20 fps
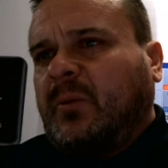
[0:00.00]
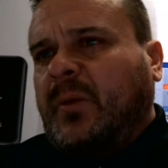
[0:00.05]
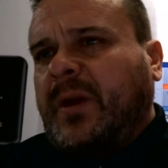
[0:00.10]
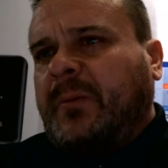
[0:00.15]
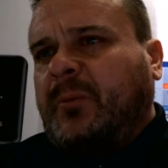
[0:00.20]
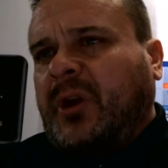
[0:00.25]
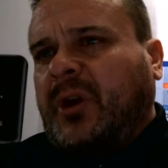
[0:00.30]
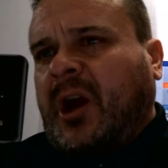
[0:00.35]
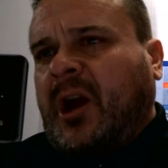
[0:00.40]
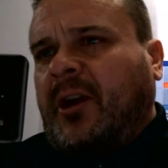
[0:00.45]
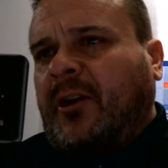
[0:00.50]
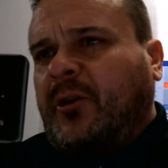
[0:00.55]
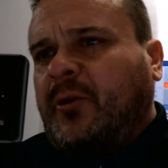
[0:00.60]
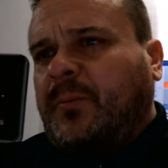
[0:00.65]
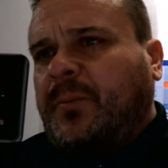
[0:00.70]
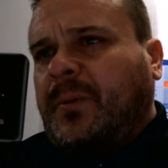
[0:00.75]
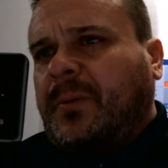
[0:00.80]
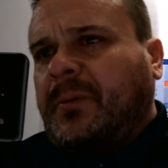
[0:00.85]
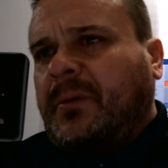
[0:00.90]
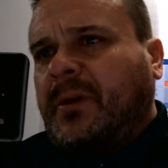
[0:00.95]
we would
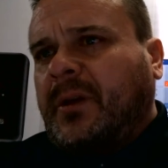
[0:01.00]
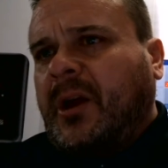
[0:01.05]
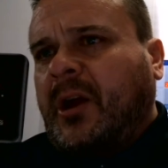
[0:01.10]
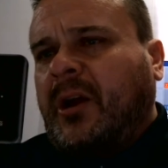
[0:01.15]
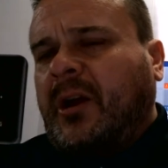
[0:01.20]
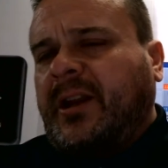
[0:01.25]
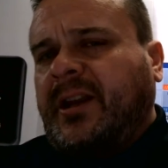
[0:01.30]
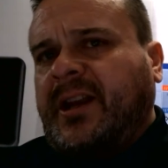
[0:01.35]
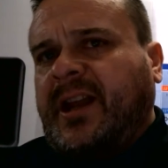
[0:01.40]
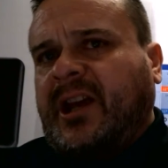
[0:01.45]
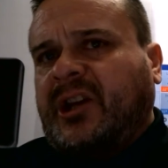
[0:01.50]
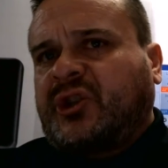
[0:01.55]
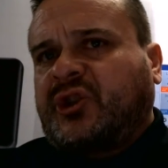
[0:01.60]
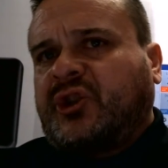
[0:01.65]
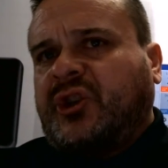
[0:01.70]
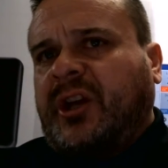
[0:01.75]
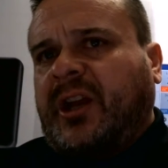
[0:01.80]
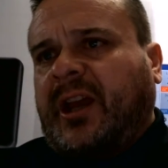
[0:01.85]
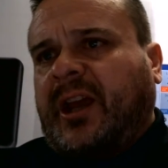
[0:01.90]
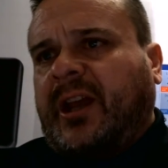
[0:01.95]
hope early
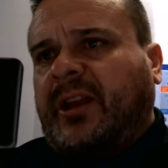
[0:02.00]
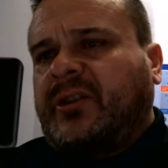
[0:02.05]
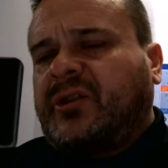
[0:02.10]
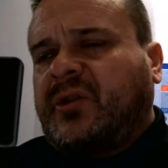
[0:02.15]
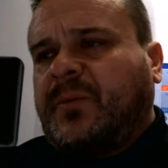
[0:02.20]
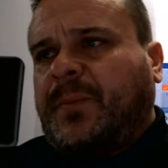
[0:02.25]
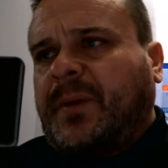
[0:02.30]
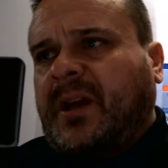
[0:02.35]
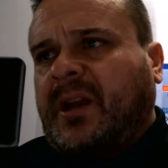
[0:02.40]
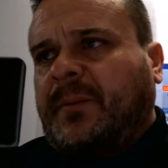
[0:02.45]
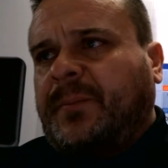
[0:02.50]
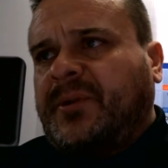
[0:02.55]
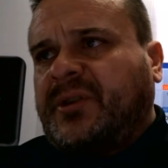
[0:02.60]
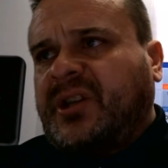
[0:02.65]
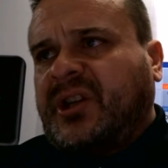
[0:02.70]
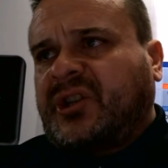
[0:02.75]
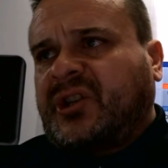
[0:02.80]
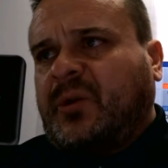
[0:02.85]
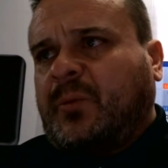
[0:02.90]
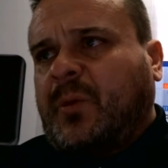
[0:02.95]
next year to be in a
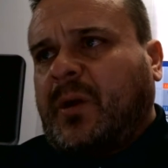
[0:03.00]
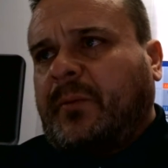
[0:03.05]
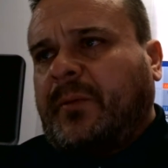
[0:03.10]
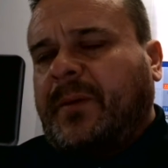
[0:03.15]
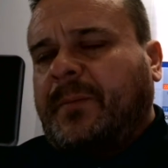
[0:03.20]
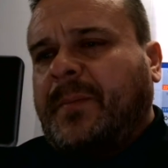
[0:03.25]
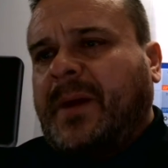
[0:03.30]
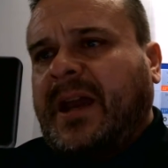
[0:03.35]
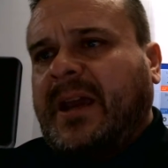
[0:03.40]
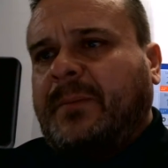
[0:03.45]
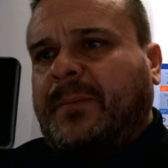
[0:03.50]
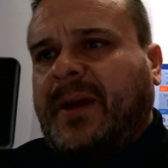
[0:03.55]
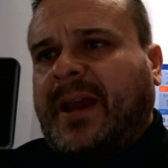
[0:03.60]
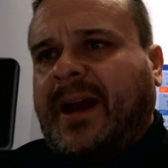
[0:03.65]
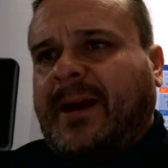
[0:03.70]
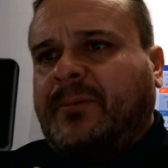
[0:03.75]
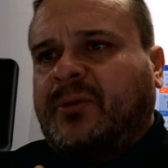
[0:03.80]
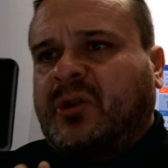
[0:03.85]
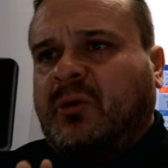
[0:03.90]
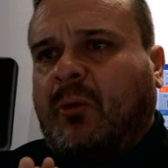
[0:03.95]
position where we may be
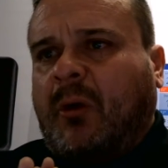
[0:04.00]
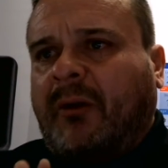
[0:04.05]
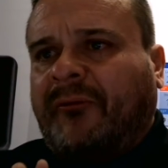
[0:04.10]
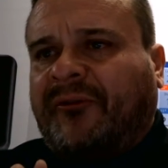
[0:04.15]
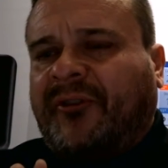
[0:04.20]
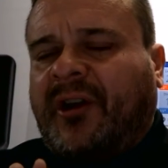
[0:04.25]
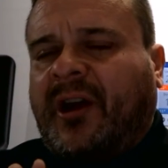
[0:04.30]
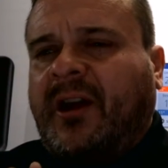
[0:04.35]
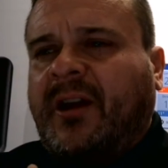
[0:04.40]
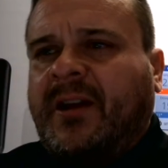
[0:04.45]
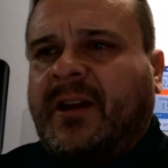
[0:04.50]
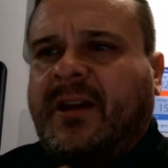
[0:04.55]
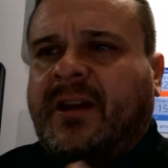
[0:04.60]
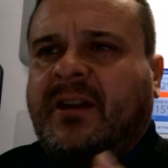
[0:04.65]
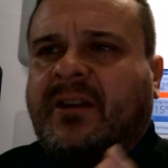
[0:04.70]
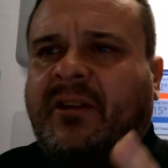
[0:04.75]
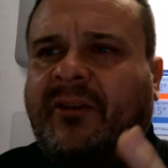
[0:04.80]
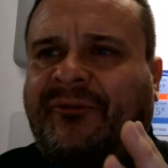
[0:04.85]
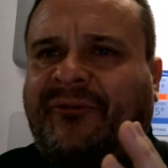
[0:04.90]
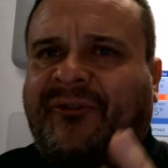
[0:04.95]
able to offer
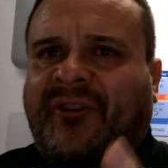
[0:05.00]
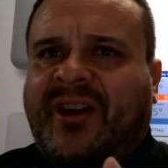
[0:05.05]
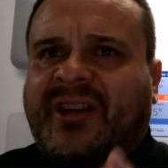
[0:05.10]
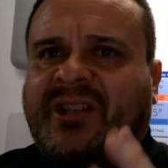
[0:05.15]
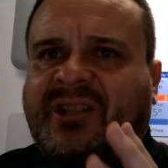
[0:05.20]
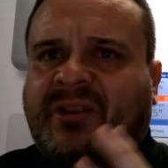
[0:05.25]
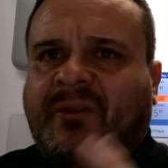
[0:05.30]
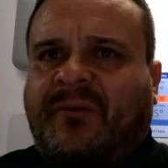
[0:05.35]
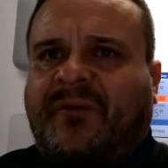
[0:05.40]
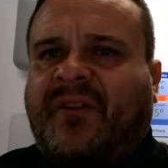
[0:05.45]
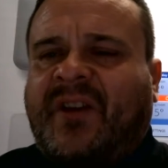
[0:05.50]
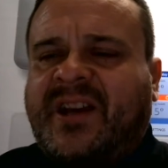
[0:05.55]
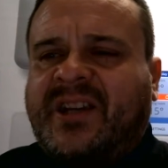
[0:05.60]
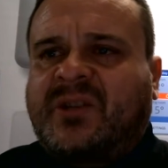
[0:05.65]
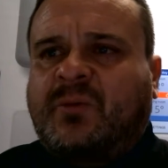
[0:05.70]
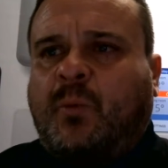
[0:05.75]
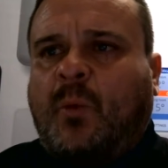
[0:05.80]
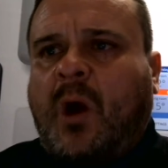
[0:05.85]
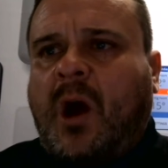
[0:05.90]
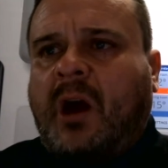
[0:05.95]
the
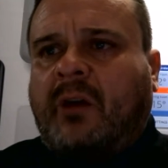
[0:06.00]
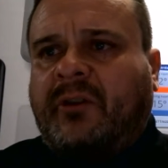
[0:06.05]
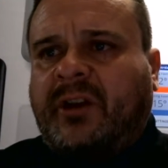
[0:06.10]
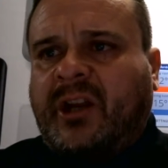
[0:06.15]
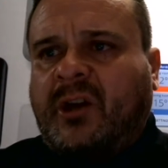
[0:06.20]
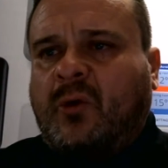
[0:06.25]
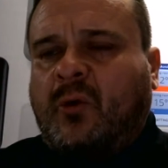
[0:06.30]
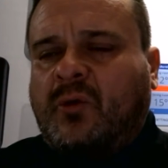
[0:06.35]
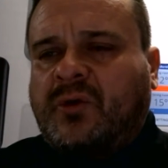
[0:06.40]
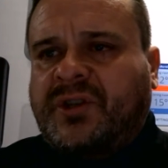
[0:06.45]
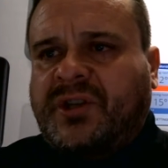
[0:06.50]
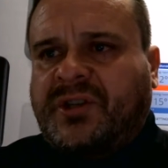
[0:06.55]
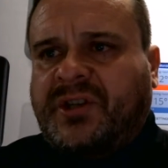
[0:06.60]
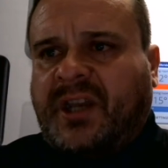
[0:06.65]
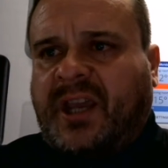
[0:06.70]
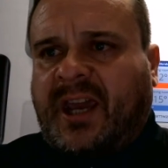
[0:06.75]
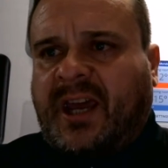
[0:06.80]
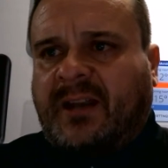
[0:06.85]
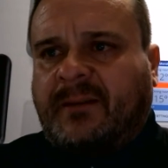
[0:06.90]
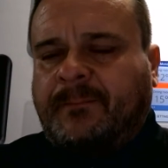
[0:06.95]
face-to-face wiring courses
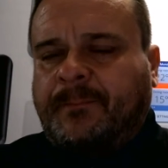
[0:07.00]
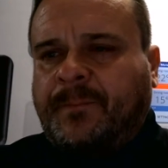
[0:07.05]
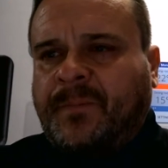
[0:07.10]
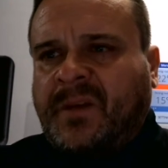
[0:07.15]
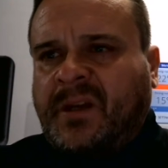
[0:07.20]
again.